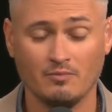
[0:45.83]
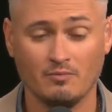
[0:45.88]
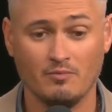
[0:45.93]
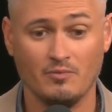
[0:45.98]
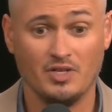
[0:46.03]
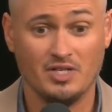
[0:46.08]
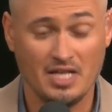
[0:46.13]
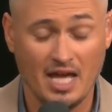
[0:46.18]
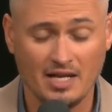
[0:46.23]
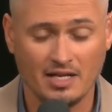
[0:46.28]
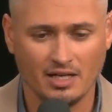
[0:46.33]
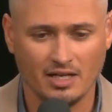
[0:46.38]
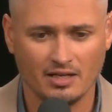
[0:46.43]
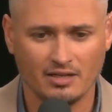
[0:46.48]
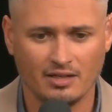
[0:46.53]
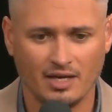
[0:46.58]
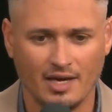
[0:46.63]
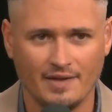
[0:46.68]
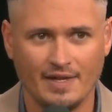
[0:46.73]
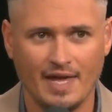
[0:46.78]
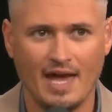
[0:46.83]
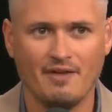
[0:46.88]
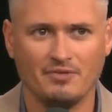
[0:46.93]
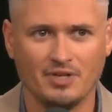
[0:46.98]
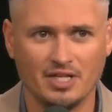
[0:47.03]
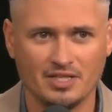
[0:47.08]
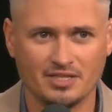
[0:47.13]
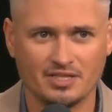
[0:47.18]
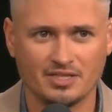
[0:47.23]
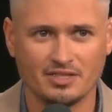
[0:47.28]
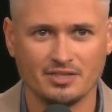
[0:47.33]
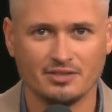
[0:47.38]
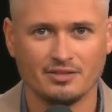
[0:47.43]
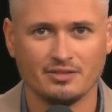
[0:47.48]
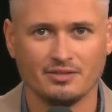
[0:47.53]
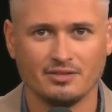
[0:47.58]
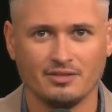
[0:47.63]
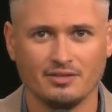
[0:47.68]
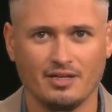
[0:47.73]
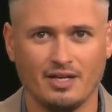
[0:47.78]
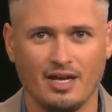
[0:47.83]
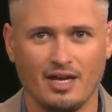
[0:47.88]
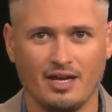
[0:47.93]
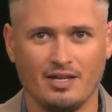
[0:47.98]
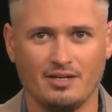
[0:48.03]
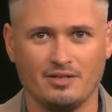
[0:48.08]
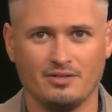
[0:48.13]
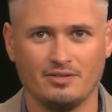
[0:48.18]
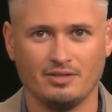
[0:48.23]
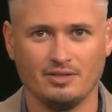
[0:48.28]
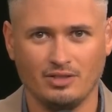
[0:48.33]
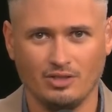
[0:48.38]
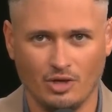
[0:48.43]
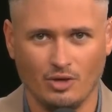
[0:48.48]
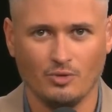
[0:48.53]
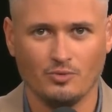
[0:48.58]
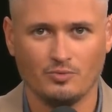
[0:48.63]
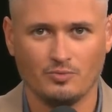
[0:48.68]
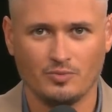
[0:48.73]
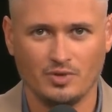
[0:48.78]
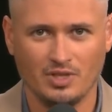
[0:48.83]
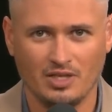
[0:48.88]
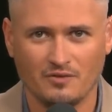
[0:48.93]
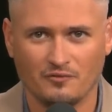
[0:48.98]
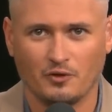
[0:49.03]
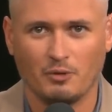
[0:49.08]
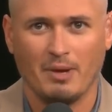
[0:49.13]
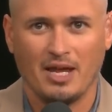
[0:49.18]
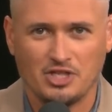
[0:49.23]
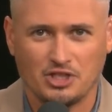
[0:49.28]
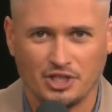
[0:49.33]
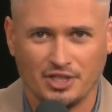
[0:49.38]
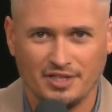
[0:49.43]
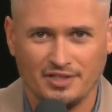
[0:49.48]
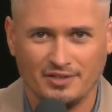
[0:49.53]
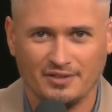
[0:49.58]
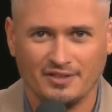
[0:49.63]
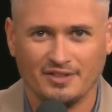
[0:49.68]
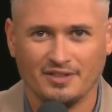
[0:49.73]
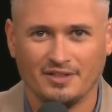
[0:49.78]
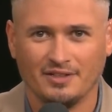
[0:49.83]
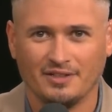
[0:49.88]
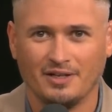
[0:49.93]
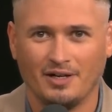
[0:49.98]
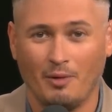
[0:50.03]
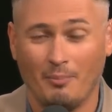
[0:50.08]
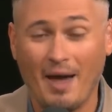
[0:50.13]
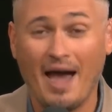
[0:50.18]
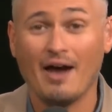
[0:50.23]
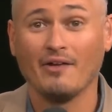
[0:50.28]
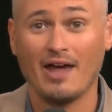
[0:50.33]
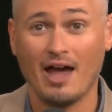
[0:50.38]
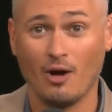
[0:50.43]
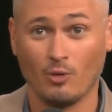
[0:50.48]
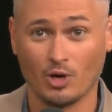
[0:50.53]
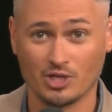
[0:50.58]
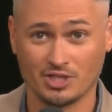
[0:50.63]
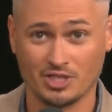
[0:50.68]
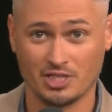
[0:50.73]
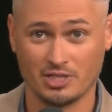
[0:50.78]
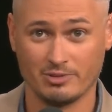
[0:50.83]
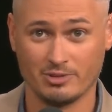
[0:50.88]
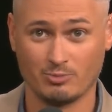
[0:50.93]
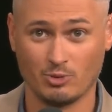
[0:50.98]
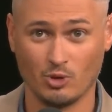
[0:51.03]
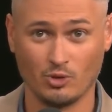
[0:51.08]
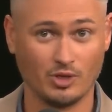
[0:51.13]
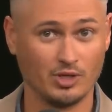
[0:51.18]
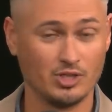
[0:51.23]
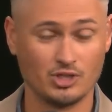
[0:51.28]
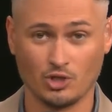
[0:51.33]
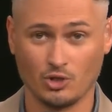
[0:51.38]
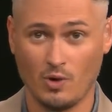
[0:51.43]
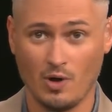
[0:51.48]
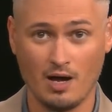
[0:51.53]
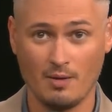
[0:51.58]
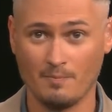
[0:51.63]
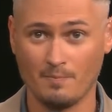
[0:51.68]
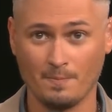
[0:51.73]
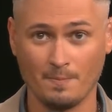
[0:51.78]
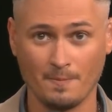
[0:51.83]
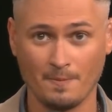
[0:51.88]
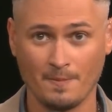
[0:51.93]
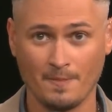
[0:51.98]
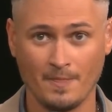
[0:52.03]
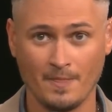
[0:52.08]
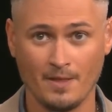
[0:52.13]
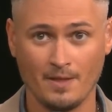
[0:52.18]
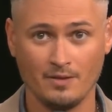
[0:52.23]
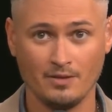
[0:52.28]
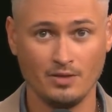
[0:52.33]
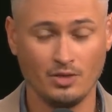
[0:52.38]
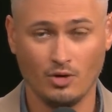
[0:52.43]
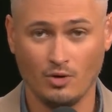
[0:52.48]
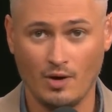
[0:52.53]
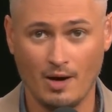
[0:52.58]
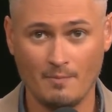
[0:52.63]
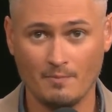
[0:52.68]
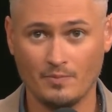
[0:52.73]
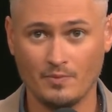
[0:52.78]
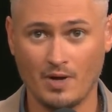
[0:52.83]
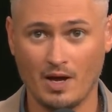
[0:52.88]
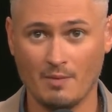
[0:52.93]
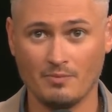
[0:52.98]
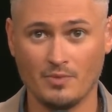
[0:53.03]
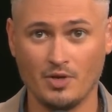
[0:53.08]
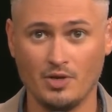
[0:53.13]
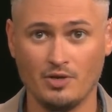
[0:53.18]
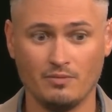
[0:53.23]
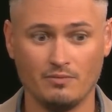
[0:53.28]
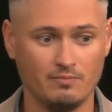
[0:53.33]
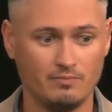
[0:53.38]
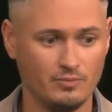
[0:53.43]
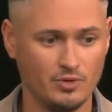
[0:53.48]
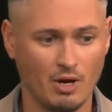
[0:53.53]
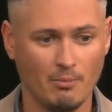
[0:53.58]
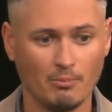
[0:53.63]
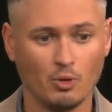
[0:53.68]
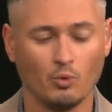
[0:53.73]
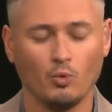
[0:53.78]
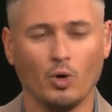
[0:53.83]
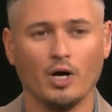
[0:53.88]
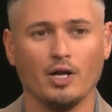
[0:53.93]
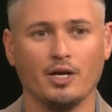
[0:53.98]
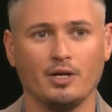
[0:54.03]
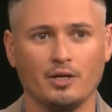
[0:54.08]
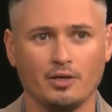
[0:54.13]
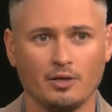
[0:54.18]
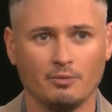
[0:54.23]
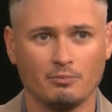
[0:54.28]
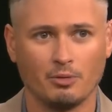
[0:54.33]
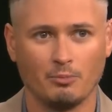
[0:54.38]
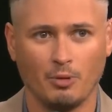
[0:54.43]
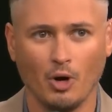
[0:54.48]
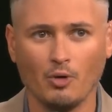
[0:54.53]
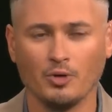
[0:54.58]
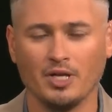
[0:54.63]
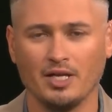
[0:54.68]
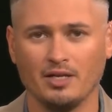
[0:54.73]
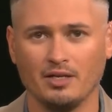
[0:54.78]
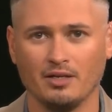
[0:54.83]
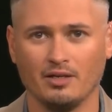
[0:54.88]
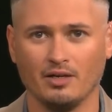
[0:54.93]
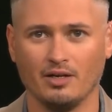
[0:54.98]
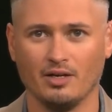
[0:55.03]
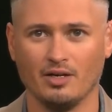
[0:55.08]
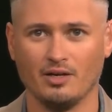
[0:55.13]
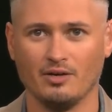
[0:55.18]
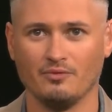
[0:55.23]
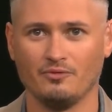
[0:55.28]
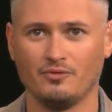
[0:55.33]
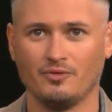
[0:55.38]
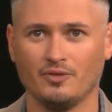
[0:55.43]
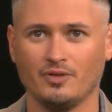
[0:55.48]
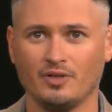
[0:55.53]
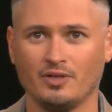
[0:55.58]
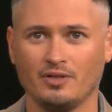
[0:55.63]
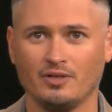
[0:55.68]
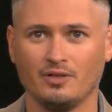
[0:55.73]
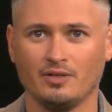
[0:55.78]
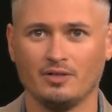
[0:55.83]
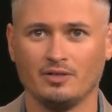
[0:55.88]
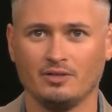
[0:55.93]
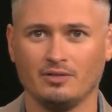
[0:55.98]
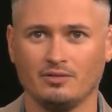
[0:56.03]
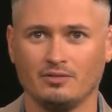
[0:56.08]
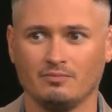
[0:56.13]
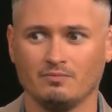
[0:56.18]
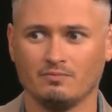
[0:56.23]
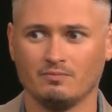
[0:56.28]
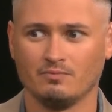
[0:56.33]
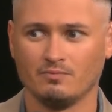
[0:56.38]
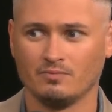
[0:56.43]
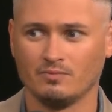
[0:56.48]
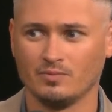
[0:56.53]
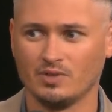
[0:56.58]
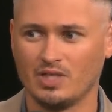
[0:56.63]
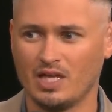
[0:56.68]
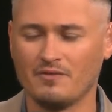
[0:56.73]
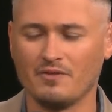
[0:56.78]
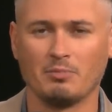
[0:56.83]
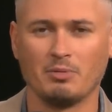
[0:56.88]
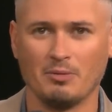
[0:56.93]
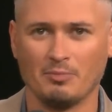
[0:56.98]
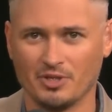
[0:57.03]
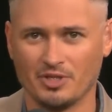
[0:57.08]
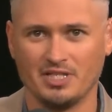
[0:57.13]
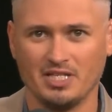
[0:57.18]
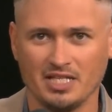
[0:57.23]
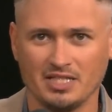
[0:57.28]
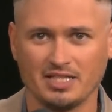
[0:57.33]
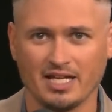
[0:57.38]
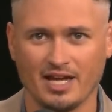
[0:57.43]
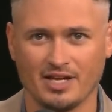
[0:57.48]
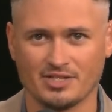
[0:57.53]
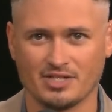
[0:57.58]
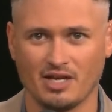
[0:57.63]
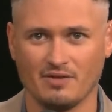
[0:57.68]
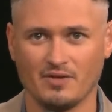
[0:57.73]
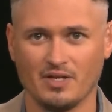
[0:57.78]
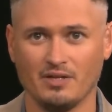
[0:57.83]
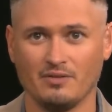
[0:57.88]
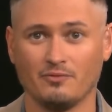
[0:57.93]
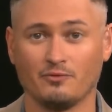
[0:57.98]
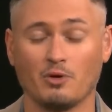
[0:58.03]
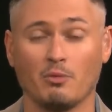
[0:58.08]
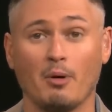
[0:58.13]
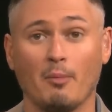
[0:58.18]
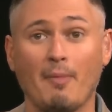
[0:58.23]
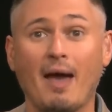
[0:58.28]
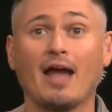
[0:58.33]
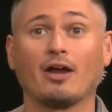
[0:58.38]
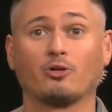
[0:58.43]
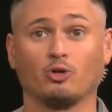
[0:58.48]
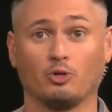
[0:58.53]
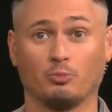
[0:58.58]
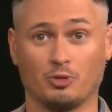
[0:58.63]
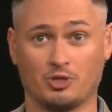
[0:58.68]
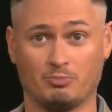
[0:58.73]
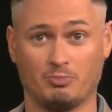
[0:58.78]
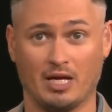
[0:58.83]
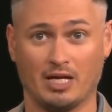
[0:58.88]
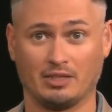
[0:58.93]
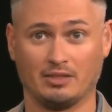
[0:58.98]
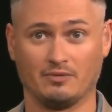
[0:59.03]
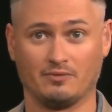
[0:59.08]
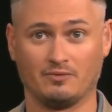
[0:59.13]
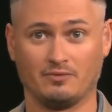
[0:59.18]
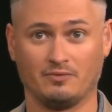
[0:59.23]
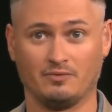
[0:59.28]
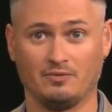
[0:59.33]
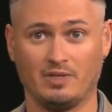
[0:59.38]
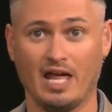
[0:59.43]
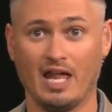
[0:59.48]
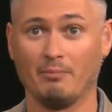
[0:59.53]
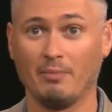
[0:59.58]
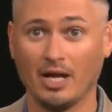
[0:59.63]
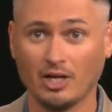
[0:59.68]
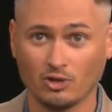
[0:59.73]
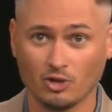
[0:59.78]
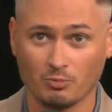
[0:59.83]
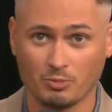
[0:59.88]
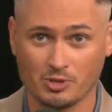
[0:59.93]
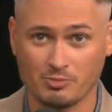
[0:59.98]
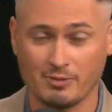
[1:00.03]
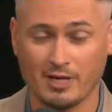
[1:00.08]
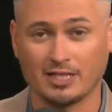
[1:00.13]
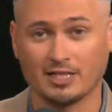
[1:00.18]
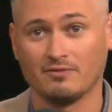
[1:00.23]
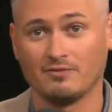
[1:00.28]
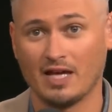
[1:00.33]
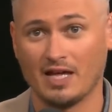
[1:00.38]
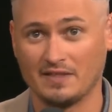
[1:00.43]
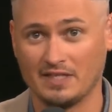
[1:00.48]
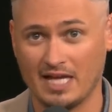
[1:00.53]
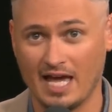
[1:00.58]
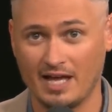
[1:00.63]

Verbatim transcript: the data and the evidence and, you know, the information about how our system is broken. So I'm, you know, I'm I'm the number one proponent of giving people the details of it from a macro perspective not a micro perspective, not the